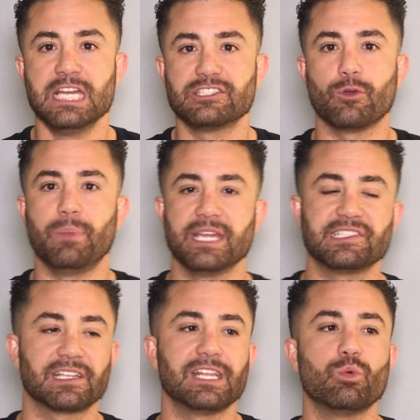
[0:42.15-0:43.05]
So
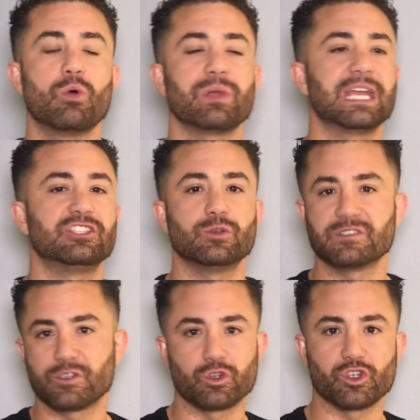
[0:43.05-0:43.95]
basically when we get to a
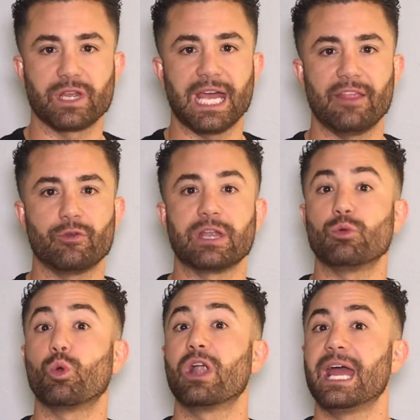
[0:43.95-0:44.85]
social
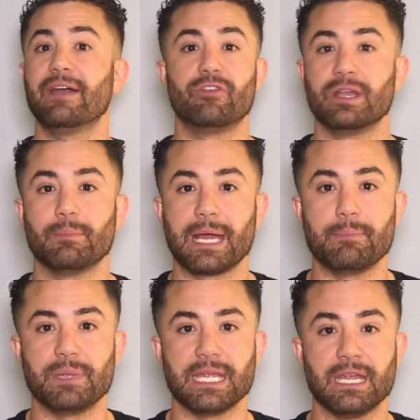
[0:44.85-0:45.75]
gathering, wherever it
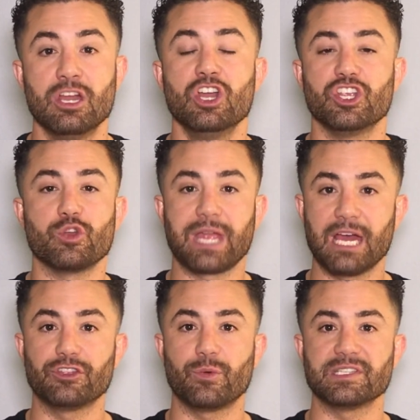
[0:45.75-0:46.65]
might be, you
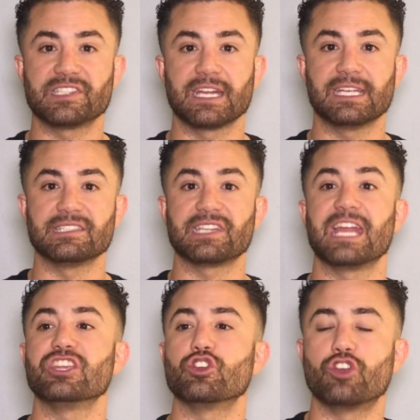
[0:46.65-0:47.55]
count 3 seconds
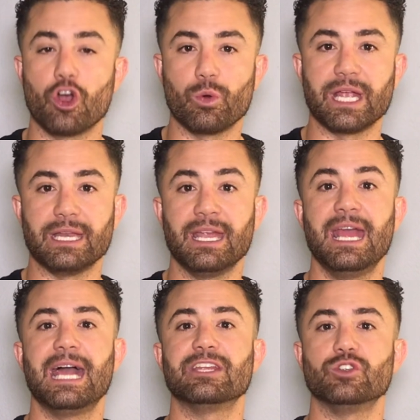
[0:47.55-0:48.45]
and you go in
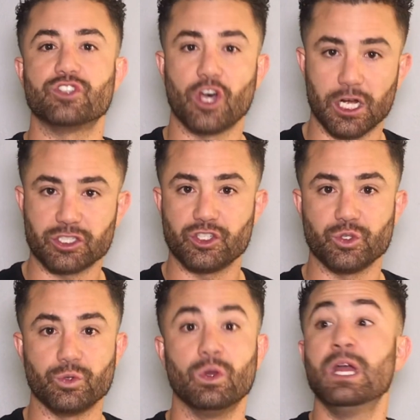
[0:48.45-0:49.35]
and you talk
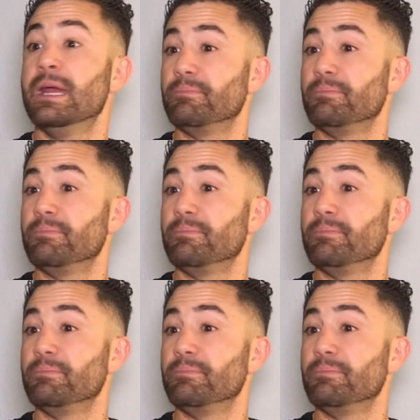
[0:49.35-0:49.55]
to